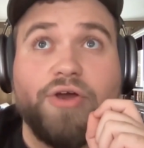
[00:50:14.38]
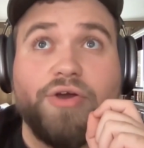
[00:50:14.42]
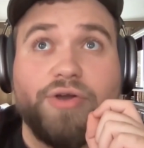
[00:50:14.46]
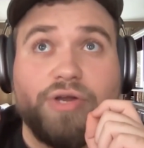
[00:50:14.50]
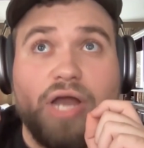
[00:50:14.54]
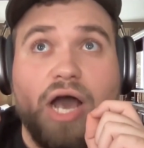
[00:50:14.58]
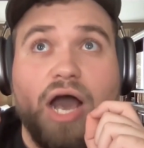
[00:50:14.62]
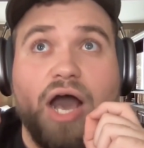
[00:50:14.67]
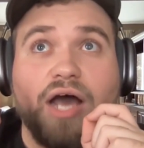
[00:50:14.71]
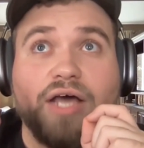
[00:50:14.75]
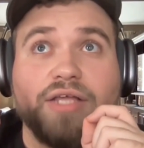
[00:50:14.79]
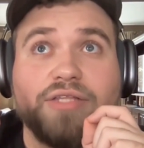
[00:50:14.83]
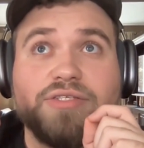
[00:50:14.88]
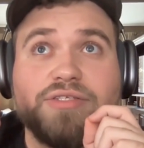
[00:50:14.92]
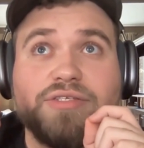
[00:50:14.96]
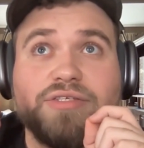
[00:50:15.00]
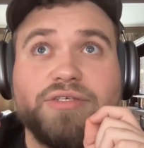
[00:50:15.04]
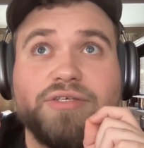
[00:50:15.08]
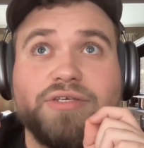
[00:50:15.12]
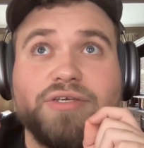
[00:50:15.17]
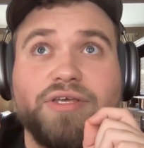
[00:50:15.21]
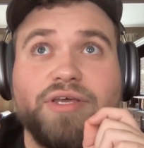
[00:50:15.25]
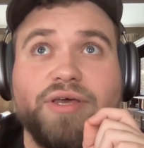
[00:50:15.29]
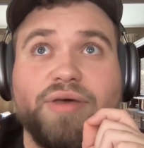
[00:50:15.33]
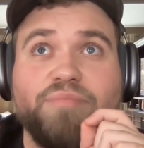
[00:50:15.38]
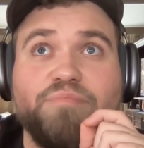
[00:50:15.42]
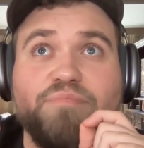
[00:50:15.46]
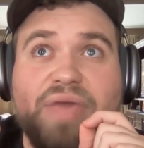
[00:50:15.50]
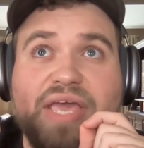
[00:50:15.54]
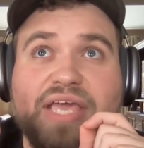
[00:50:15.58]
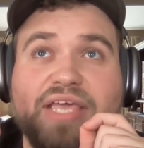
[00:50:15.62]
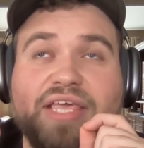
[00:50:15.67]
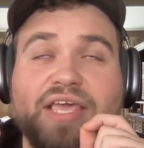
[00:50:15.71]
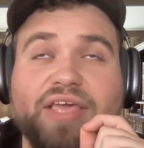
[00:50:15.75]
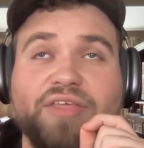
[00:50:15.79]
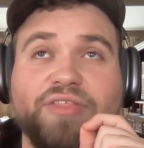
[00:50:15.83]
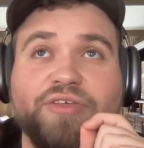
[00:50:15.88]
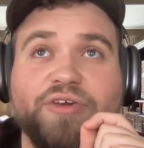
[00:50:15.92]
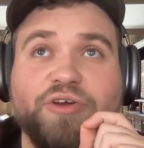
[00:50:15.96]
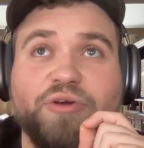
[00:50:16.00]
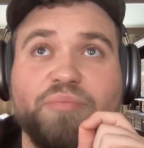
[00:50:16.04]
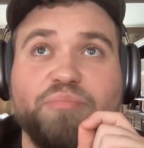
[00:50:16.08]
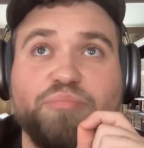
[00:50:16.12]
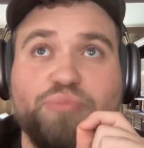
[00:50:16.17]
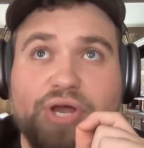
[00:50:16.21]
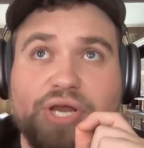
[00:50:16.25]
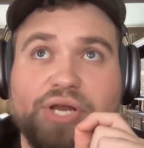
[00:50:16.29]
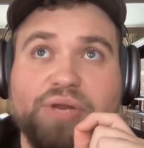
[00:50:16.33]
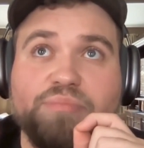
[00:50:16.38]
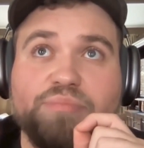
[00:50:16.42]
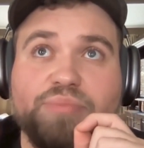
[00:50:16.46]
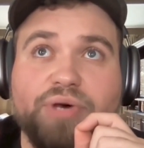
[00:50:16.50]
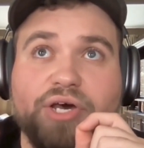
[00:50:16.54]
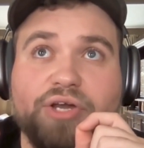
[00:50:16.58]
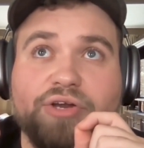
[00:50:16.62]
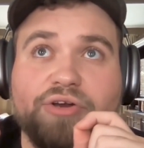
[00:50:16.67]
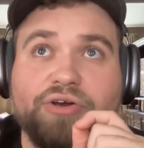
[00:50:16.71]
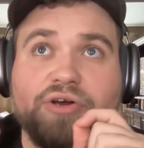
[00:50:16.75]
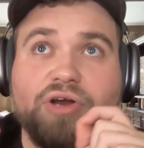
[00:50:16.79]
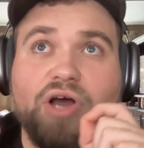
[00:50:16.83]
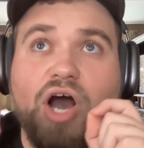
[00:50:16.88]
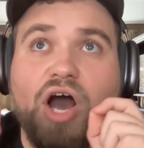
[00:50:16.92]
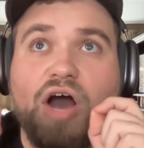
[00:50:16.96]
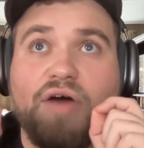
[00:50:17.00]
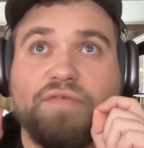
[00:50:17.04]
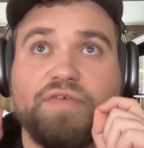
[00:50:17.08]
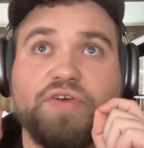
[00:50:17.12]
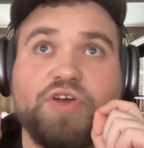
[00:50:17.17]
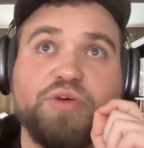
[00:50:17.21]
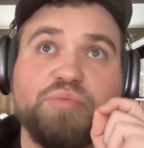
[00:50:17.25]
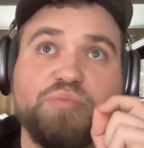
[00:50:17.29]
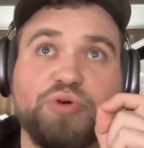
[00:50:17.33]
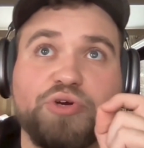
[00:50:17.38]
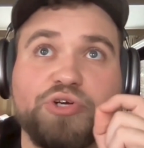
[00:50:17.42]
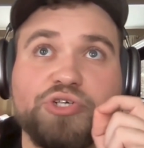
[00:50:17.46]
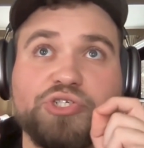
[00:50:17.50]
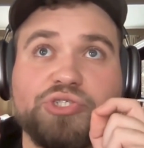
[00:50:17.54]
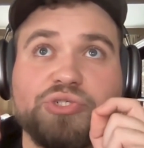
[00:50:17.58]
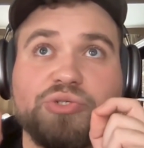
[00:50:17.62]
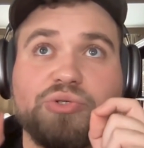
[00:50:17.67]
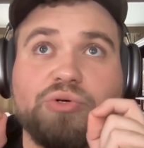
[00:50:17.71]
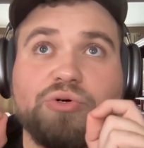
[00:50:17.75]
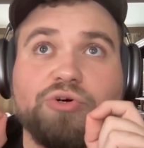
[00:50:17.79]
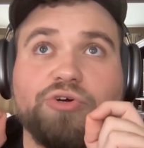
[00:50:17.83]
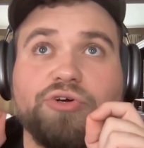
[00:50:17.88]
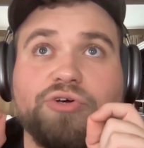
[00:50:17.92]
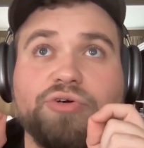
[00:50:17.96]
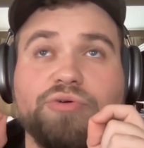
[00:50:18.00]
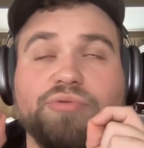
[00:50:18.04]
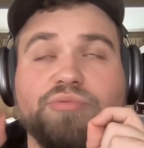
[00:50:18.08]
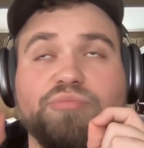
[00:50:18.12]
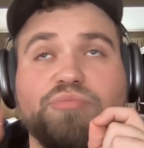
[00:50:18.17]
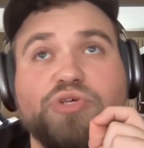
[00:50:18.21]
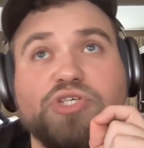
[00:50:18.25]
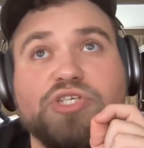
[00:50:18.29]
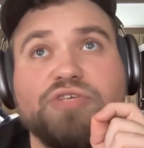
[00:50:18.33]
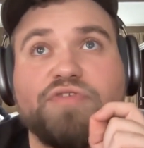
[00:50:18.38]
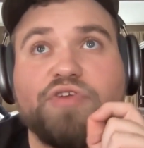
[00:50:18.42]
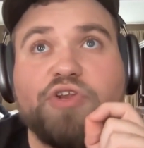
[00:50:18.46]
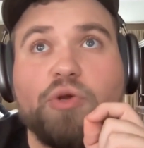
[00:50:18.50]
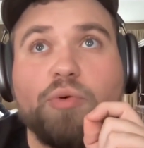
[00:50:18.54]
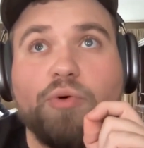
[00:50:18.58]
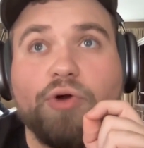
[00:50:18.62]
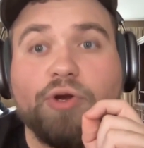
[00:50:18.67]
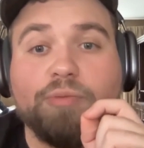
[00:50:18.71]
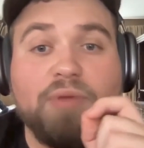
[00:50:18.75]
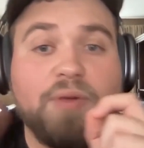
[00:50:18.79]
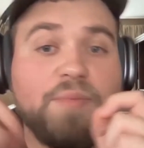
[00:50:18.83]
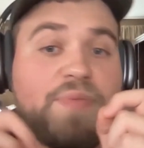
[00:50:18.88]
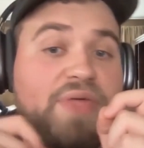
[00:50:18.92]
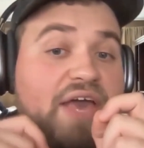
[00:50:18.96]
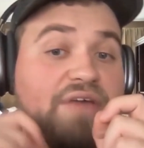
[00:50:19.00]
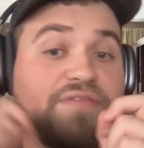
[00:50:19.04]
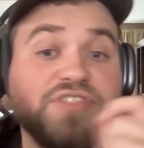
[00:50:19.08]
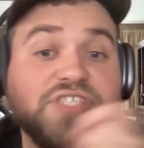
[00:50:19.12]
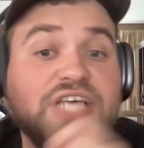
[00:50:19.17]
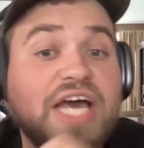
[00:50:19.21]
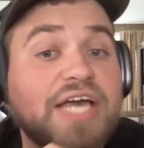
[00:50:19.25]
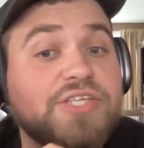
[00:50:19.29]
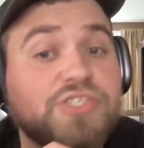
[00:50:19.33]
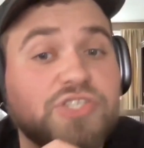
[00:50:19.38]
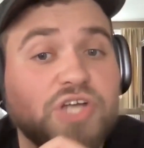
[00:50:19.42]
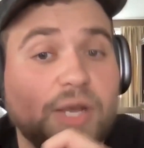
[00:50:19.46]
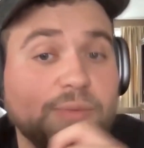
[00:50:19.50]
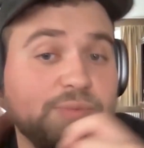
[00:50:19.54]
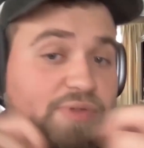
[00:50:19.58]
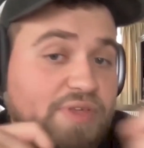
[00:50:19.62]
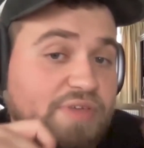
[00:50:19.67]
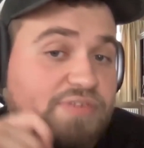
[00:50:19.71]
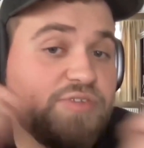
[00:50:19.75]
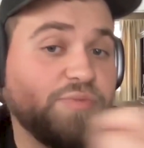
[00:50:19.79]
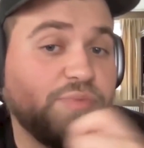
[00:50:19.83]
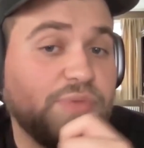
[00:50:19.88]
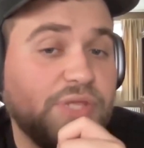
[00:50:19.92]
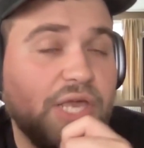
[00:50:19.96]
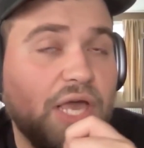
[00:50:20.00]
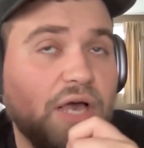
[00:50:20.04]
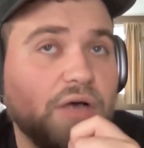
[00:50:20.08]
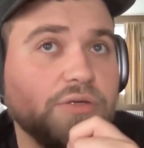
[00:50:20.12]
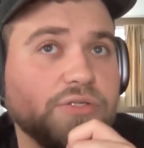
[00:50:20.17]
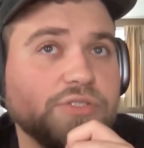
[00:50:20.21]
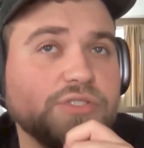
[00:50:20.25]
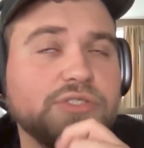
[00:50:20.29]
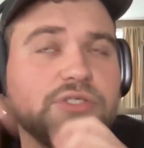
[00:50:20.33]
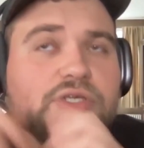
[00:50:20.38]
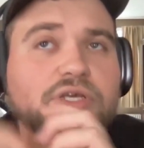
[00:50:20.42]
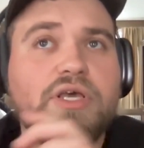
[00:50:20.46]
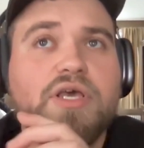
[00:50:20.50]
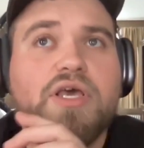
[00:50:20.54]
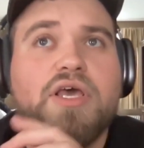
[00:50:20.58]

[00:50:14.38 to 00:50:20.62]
not making their bread and butter off commercial or music video work. Maybe they have side jobs, they have something else.